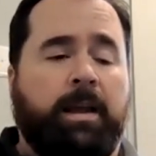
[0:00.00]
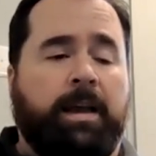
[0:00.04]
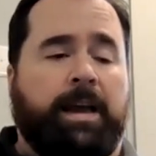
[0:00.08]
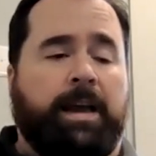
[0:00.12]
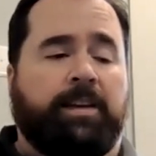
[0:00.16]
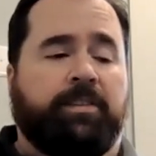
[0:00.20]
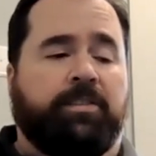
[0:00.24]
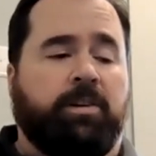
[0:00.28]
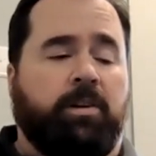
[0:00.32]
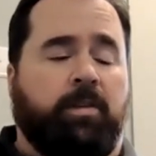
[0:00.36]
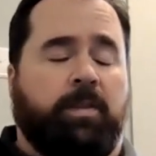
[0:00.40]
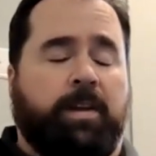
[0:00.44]

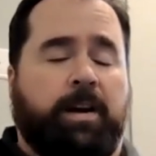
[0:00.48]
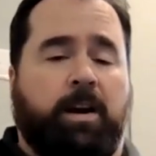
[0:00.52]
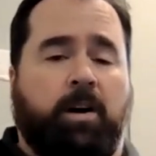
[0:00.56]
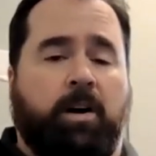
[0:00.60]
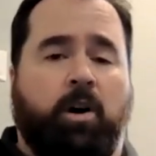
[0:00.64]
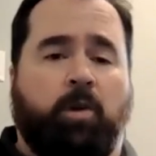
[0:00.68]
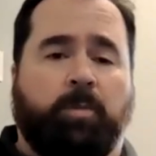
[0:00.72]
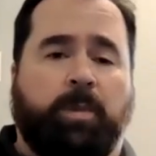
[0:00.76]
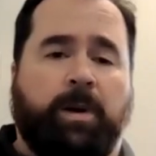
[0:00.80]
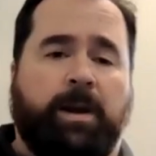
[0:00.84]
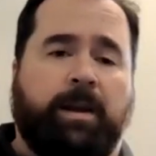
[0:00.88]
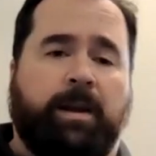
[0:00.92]
And so they're
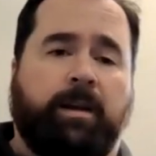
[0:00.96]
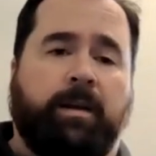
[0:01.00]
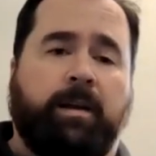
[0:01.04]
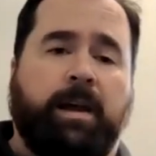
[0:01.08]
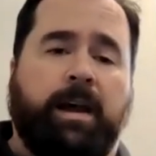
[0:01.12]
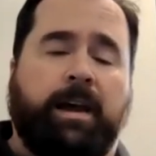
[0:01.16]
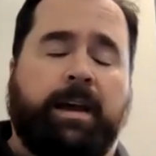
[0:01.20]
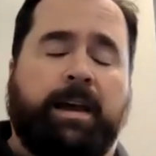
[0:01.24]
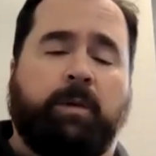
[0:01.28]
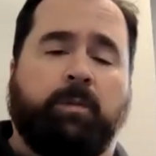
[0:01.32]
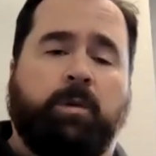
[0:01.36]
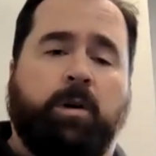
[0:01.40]
hoping,
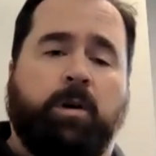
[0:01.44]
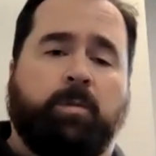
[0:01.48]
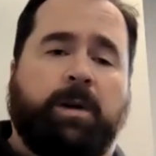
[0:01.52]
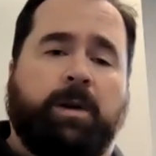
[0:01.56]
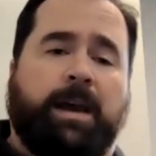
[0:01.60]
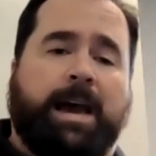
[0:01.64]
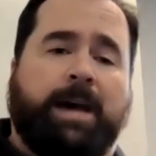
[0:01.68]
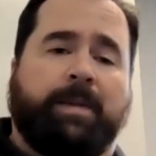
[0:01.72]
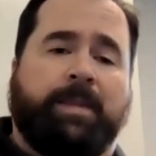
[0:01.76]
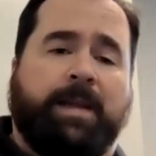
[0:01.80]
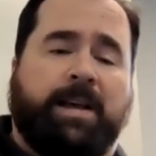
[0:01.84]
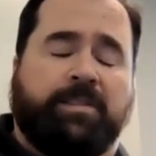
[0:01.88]
again, we're hoping
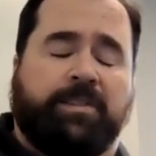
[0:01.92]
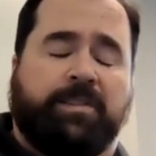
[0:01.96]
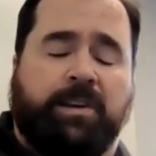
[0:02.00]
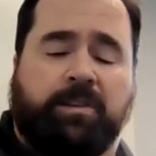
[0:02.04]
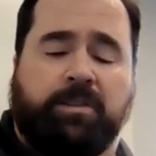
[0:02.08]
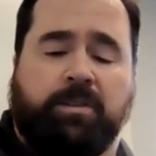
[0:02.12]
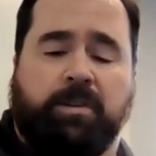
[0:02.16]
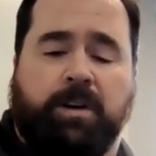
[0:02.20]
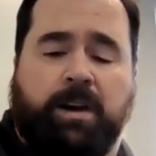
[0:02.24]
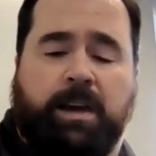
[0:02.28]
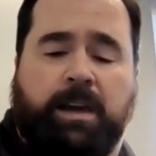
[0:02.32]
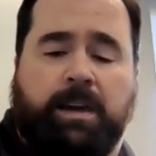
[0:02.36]
to have that
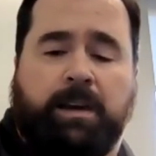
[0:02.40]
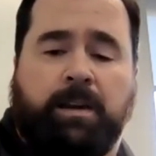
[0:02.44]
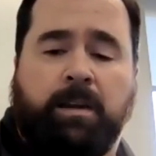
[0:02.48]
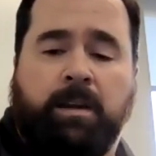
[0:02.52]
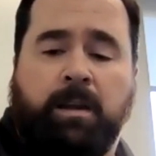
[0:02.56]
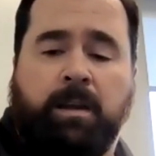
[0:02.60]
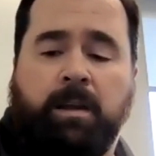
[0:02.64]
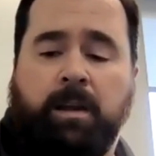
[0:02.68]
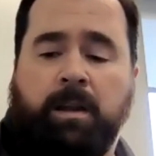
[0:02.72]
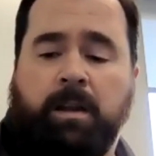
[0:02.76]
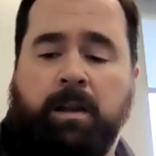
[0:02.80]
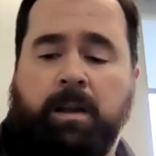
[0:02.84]
6th grade
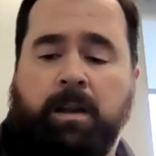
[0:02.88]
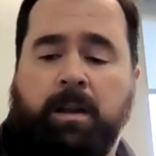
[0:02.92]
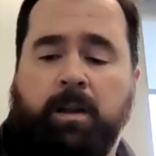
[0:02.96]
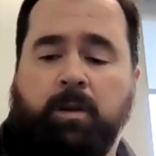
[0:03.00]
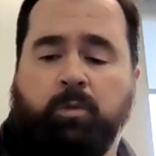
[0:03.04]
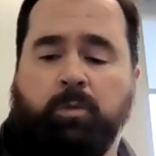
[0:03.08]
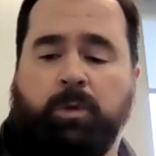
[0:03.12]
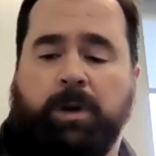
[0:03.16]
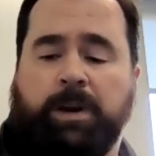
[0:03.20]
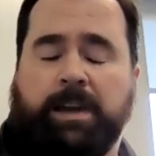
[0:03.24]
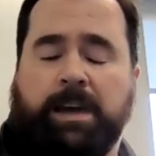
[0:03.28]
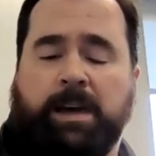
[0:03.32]

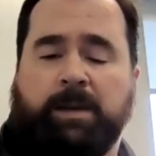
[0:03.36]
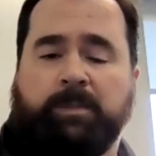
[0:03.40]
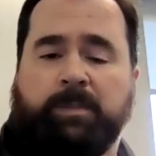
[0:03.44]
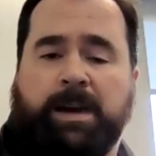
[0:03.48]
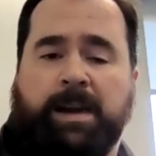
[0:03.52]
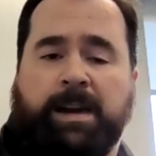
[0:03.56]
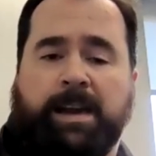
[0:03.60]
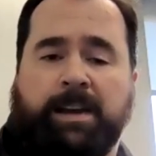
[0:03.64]
redone by